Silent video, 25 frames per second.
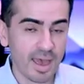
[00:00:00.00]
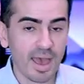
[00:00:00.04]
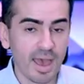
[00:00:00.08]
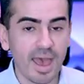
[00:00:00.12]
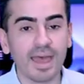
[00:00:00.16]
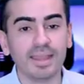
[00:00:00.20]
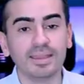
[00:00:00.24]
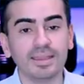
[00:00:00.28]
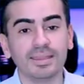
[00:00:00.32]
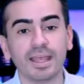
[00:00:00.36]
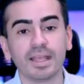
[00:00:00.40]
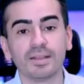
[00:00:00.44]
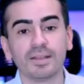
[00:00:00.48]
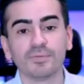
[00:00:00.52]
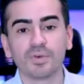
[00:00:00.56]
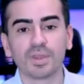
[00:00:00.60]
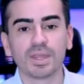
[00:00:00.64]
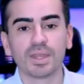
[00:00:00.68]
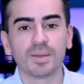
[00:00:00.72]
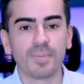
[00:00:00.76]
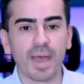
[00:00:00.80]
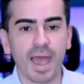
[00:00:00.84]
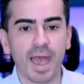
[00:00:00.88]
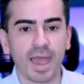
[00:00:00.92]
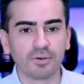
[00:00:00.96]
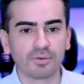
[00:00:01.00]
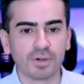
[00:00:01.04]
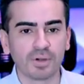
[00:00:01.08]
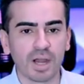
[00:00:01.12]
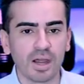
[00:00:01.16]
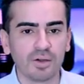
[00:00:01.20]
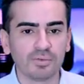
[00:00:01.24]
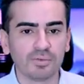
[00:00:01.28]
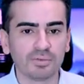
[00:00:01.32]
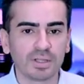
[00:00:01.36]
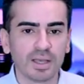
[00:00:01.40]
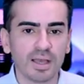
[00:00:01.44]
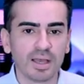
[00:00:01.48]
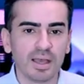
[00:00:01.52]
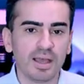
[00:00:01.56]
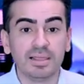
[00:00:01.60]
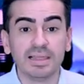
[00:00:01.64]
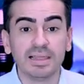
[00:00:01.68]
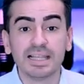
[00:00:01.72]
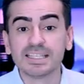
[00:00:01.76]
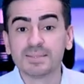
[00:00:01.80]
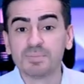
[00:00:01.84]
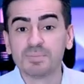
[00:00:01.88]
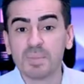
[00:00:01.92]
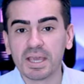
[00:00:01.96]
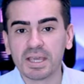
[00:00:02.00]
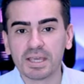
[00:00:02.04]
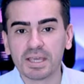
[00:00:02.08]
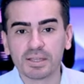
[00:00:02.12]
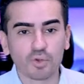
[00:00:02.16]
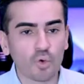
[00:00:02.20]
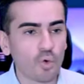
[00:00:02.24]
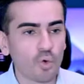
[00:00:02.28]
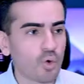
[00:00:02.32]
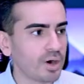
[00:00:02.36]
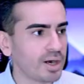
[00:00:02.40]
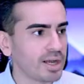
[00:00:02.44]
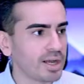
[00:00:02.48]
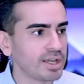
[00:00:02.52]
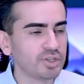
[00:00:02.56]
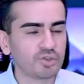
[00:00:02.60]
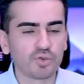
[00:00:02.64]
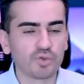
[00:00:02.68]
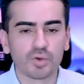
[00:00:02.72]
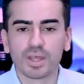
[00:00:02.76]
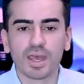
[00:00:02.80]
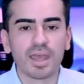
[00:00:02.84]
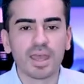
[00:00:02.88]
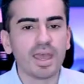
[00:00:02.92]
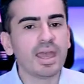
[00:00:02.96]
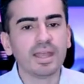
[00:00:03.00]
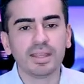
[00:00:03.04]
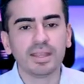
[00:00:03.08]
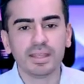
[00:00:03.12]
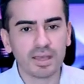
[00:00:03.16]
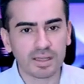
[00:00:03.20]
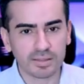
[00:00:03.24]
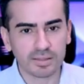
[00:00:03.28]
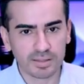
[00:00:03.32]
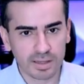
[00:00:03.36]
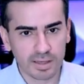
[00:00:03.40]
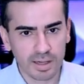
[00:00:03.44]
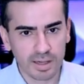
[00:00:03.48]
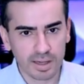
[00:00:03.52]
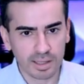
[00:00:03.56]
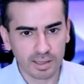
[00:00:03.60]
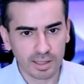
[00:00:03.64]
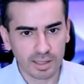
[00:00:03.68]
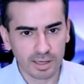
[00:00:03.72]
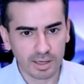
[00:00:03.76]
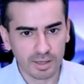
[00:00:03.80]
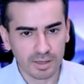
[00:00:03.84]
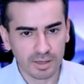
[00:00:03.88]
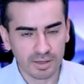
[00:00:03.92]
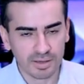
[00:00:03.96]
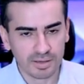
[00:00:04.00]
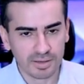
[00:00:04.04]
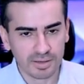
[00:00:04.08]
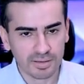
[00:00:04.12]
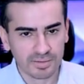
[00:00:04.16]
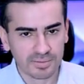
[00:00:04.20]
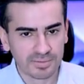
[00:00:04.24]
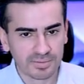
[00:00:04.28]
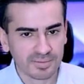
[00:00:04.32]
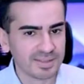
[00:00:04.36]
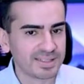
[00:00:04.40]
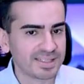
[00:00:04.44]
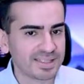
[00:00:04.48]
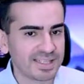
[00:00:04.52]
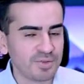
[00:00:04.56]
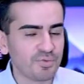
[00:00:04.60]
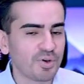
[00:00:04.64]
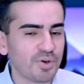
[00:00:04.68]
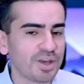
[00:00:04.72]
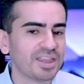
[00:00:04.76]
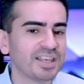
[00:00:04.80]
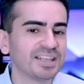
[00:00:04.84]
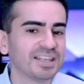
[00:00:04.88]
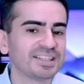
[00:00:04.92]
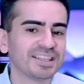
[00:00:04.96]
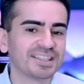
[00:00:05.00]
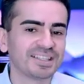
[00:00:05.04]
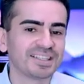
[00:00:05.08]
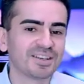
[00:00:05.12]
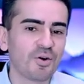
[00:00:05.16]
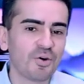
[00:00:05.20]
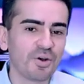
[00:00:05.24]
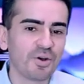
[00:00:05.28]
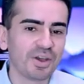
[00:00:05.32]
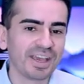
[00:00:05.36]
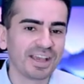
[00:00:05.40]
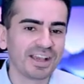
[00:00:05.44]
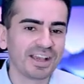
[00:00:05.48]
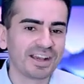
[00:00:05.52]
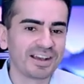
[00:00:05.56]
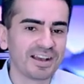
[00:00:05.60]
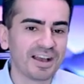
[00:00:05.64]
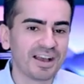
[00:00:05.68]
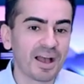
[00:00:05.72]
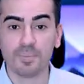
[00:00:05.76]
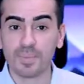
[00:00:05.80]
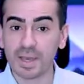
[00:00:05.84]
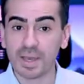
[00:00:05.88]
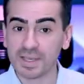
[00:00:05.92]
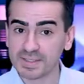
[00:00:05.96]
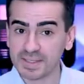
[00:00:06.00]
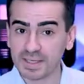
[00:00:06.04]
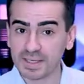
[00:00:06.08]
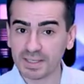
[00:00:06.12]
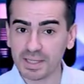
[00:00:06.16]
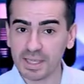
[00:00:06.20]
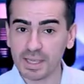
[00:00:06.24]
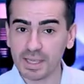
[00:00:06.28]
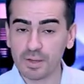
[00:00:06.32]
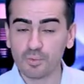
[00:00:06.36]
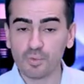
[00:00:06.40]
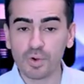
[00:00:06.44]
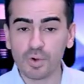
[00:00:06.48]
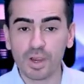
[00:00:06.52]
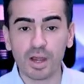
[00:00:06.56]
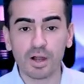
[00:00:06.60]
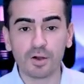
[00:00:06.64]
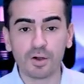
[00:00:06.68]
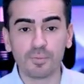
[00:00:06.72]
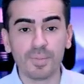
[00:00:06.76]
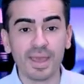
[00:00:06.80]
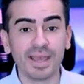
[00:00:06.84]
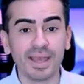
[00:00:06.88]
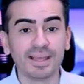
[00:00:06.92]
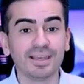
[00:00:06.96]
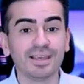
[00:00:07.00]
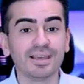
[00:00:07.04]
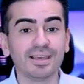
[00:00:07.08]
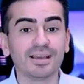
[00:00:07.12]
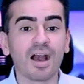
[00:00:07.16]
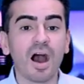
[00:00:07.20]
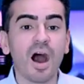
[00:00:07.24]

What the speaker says: And then for the background, let's make it orange or any other color. See what this is going? Basically, we're making